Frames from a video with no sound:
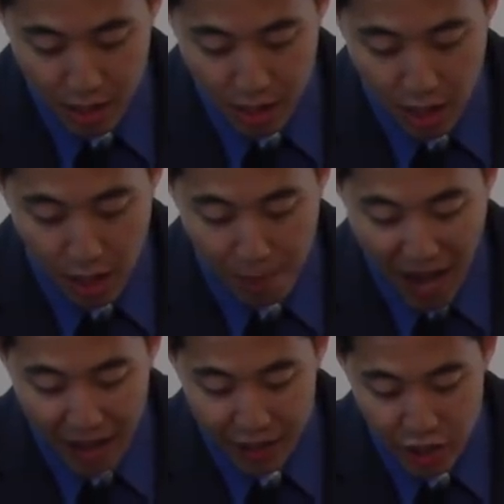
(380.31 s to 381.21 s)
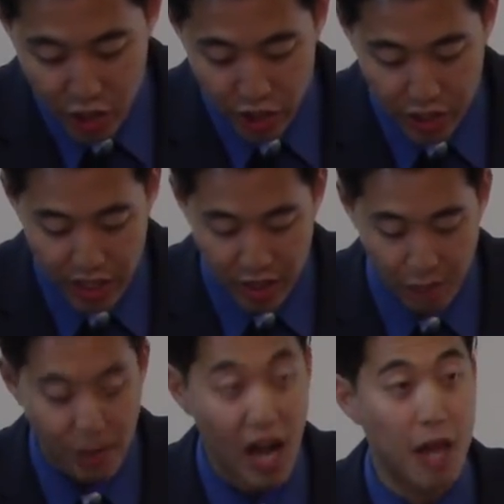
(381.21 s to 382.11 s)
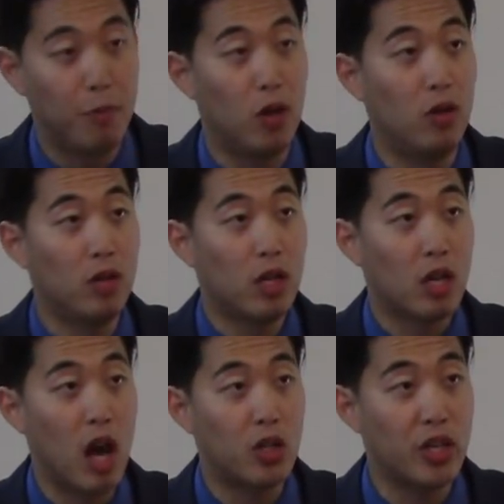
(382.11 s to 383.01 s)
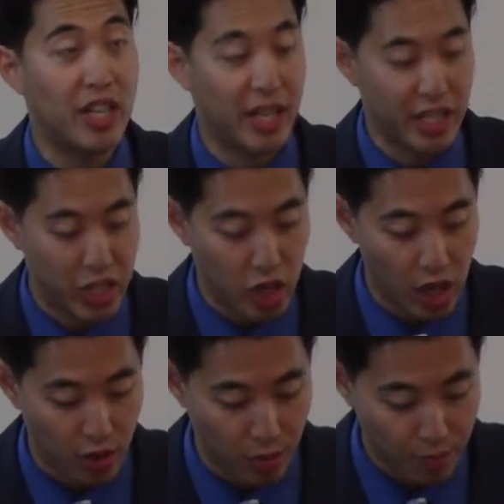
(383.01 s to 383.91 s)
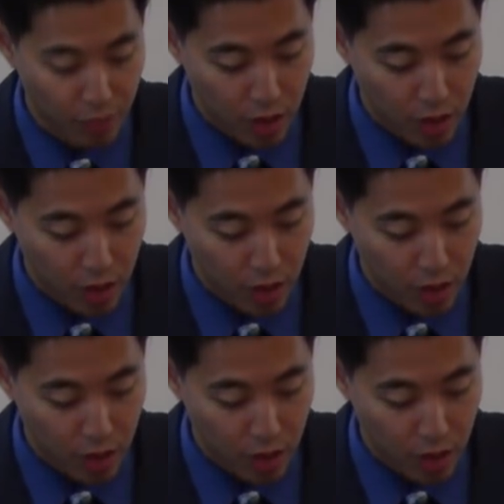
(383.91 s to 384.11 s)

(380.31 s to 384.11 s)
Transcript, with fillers: the passages in the Bible contradict each other,